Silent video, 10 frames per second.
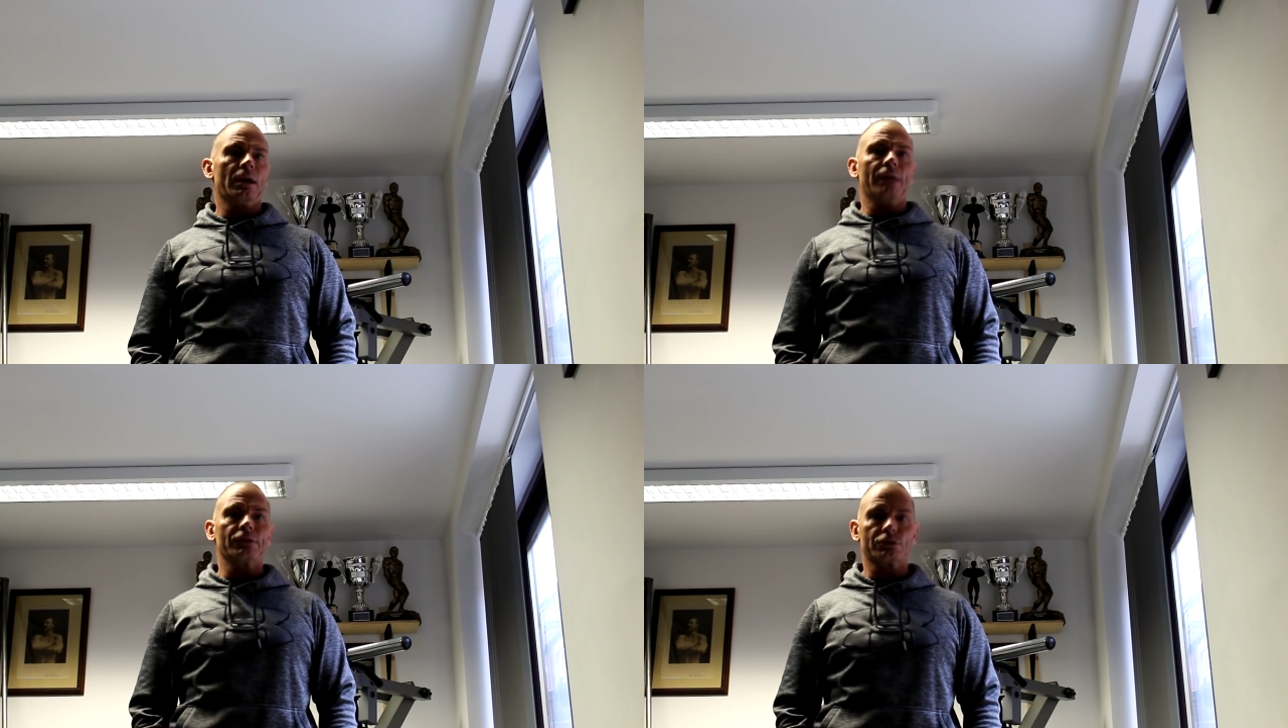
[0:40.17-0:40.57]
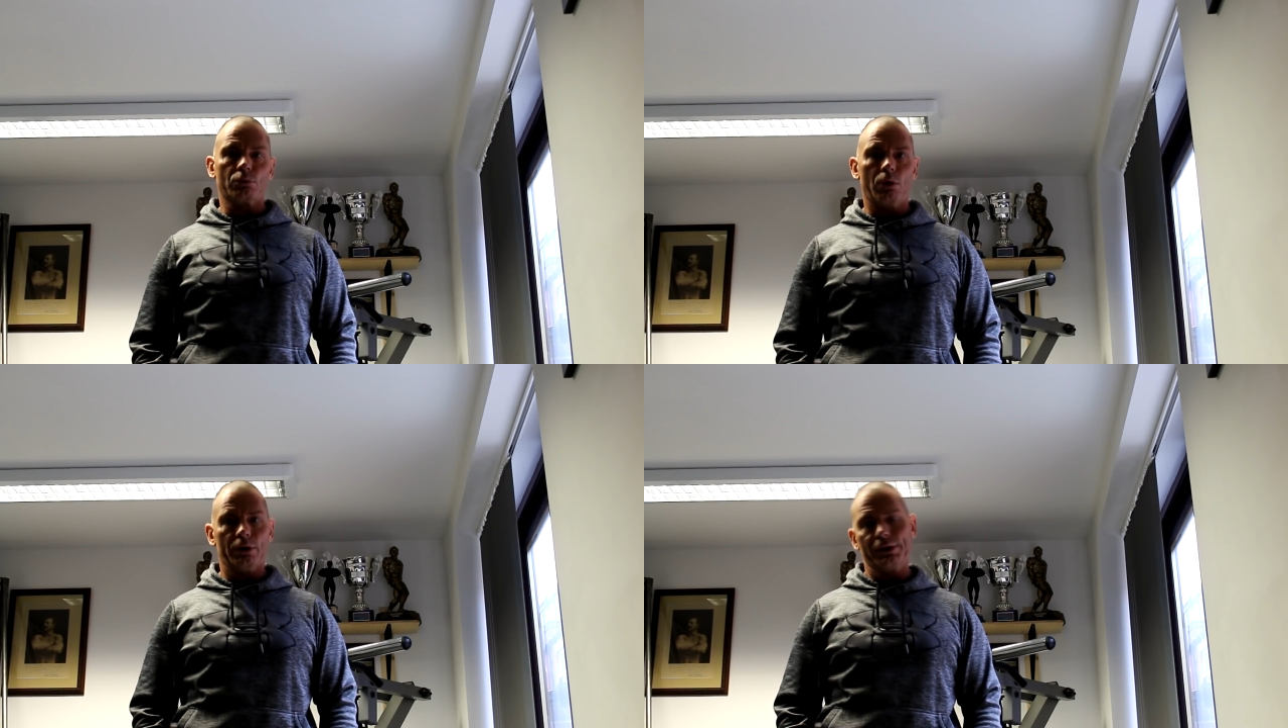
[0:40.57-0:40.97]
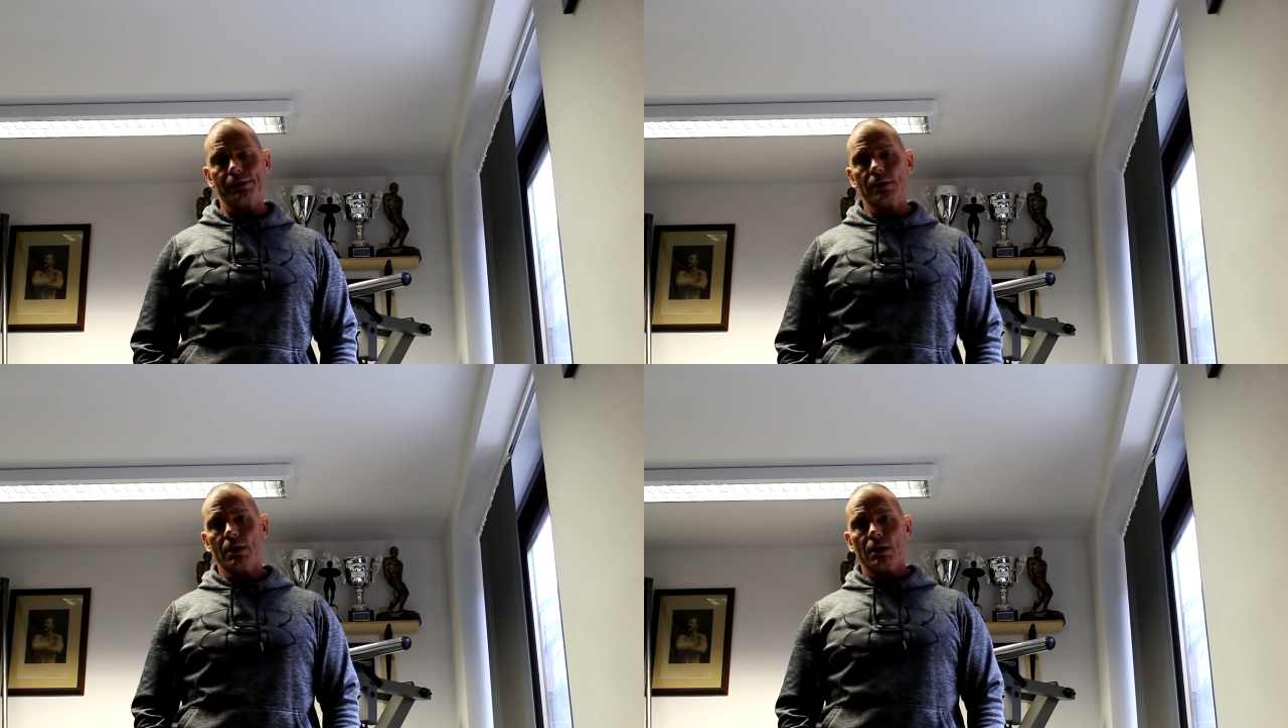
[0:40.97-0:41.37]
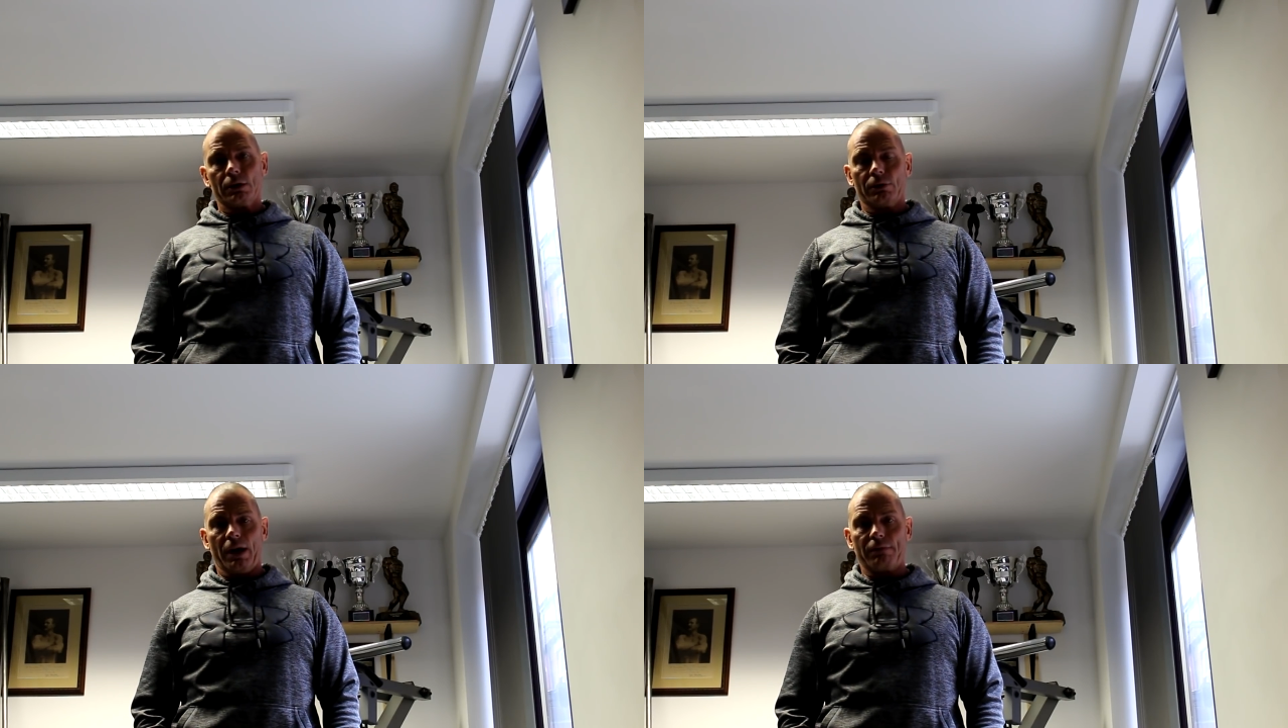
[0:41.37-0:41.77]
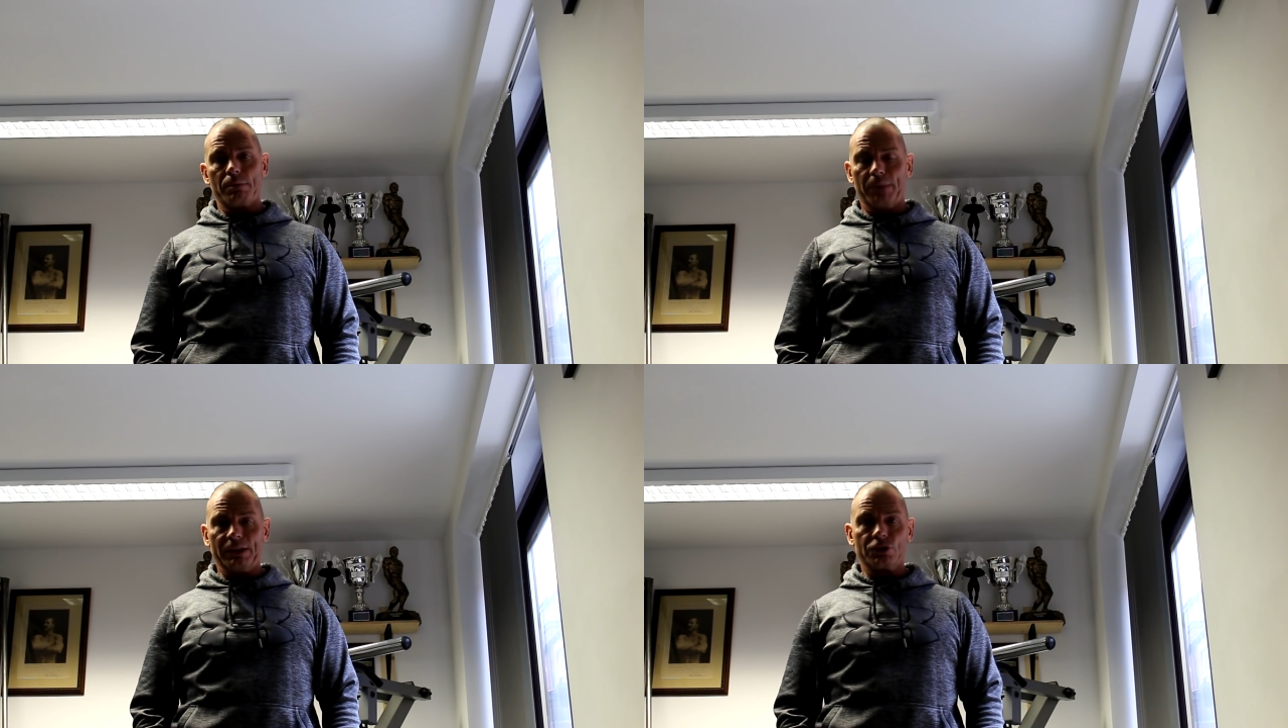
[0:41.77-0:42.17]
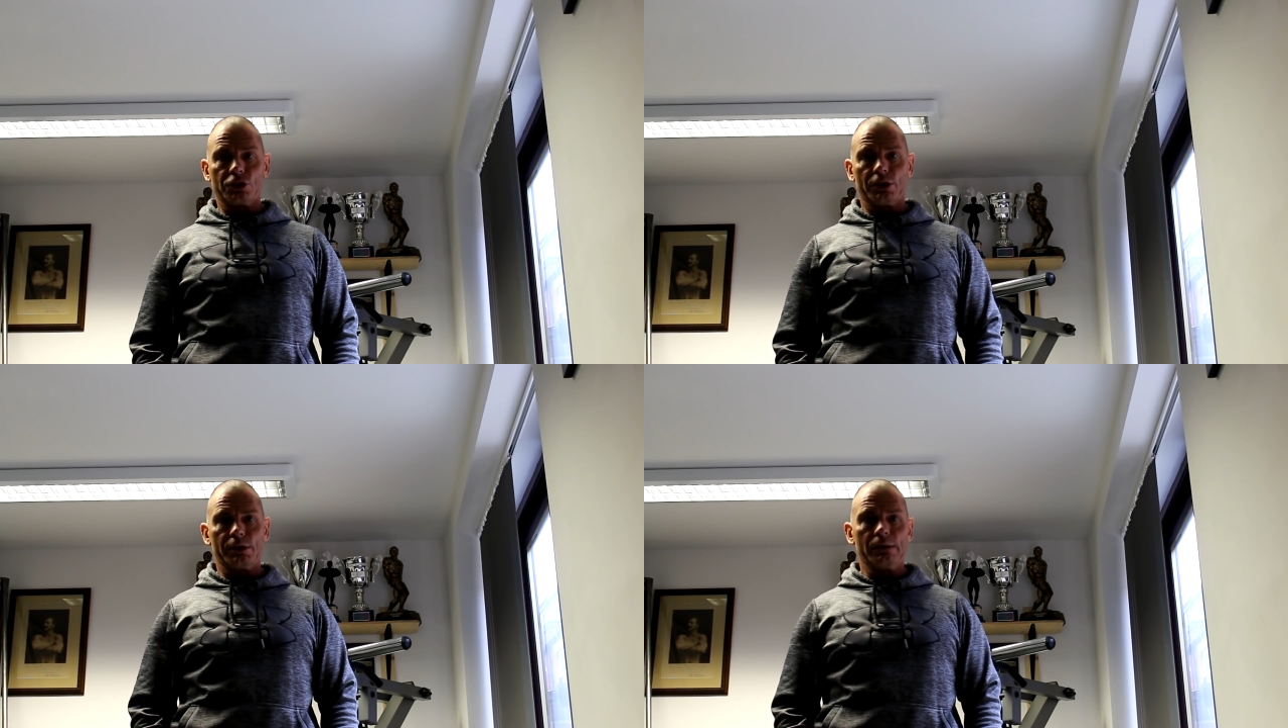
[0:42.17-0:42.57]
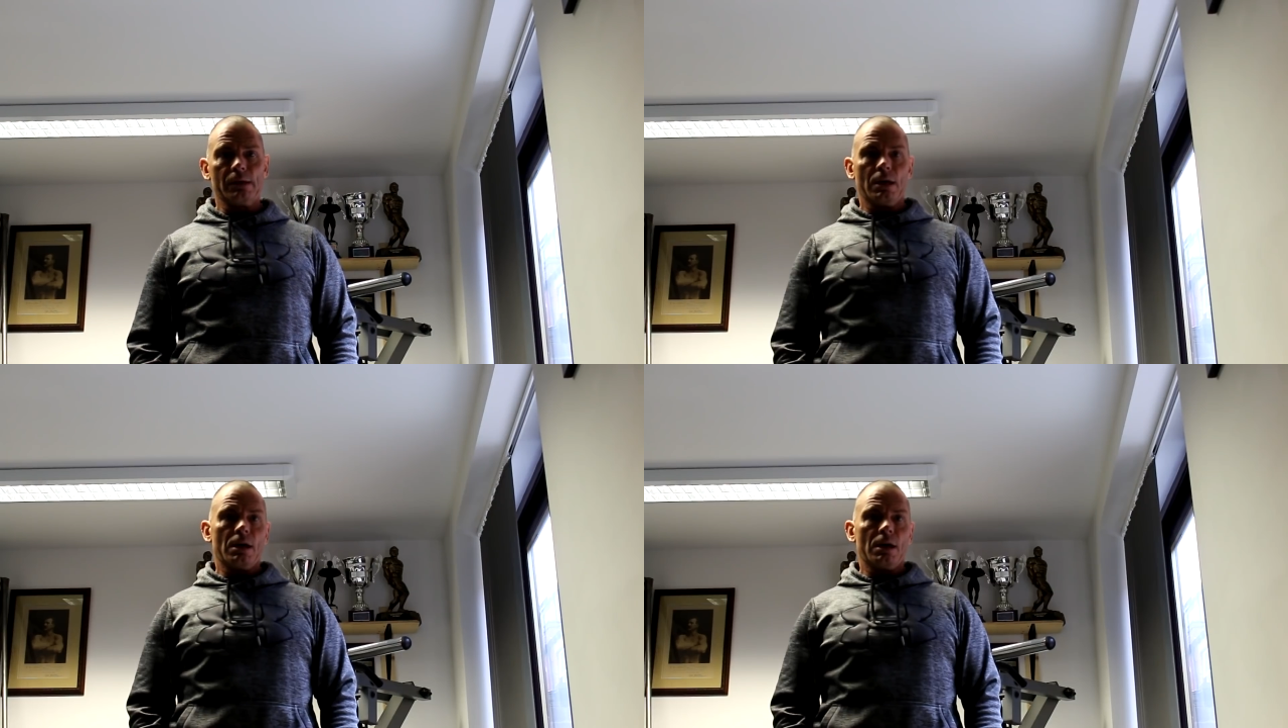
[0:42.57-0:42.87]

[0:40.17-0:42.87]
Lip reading: heavy squatting, heavy benching,